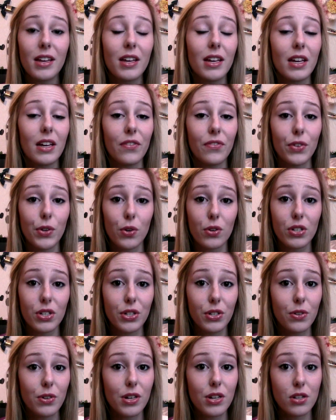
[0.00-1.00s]
If you're a
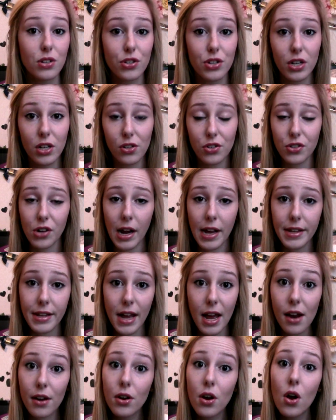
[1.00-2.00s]
student, you should go try
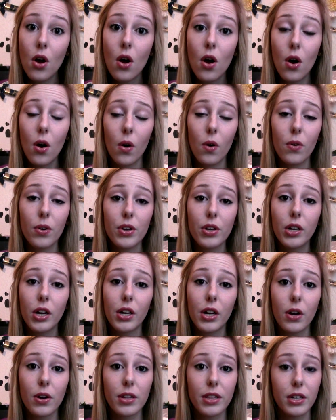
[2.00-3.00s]
that. Or you could
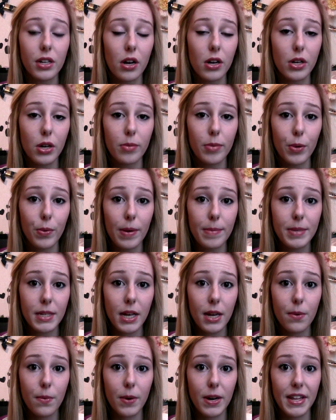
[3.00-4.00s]
go to the Adobe
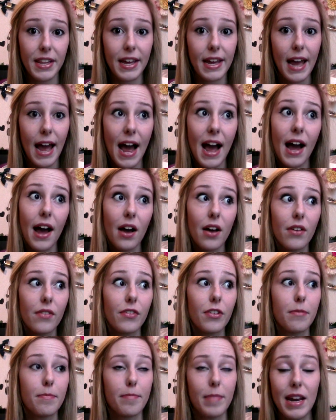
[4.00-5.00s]
website where they
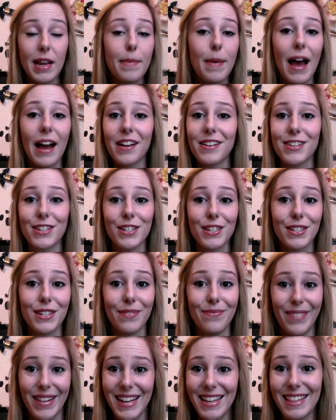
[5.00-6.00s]
have many packages
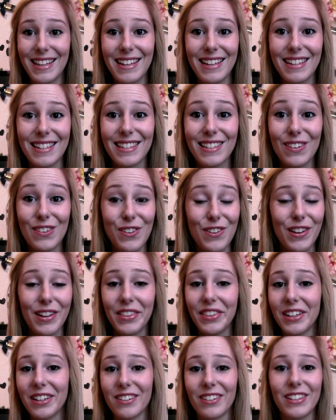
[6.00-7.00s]
and many things, so you could
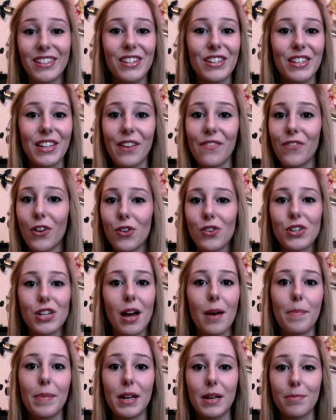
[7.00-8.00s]
literally just get
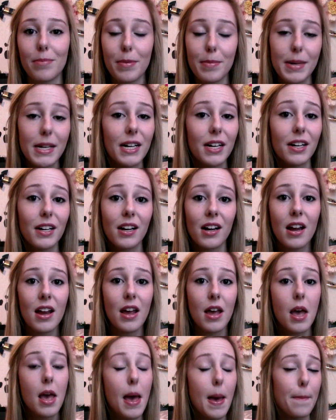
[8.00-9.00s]
Photoshop and Premiere
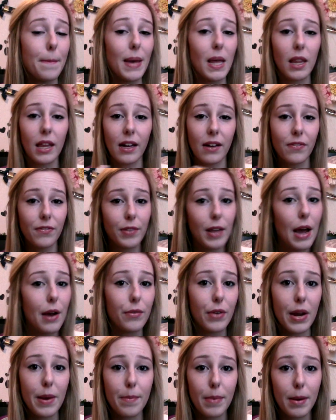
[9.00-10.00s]
and pay like a flat
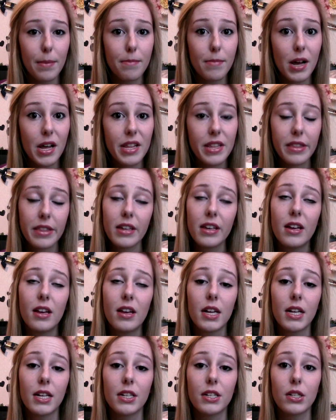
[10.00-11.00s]
rate per month.
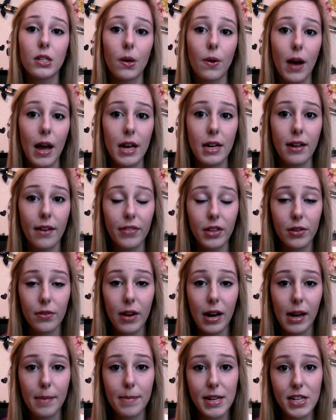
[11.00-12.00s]
So I definitely
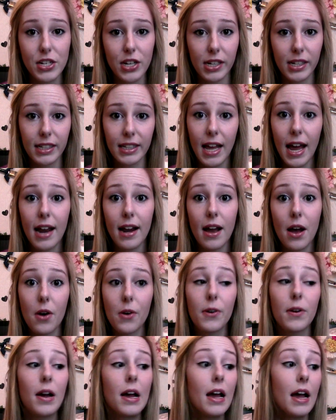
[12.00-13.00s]
recommend checking that
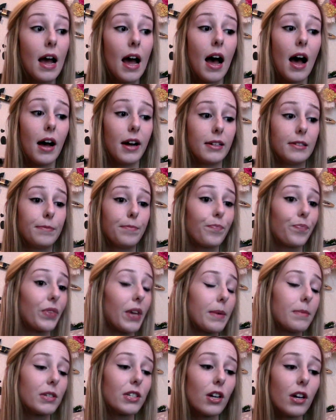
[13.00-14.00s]
out. Um,
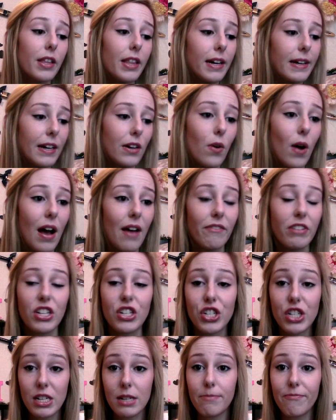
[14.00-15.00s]
I'm sorry that I don't have any
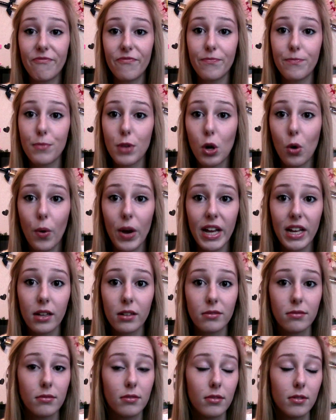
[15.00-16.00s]
cheap, quick
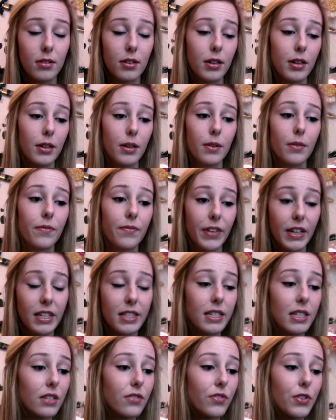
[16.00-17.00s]

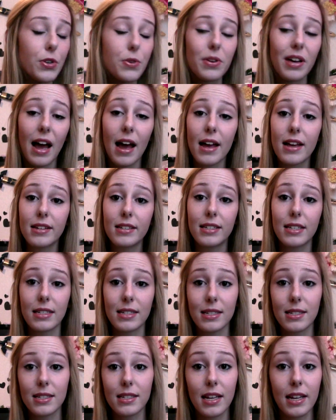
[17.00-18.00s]
fixes for you guys. This
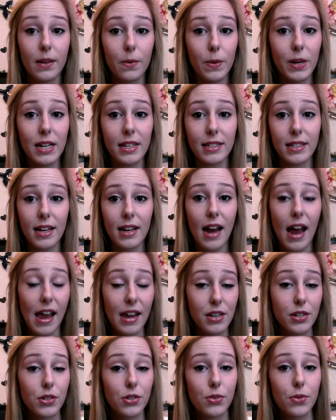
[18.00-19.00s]
is like what I said I
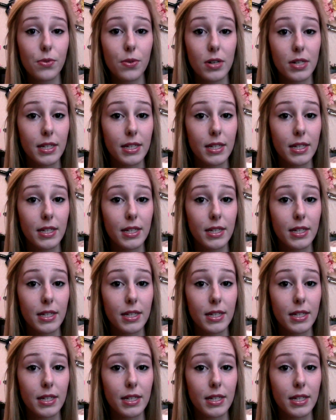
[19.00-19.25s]
do.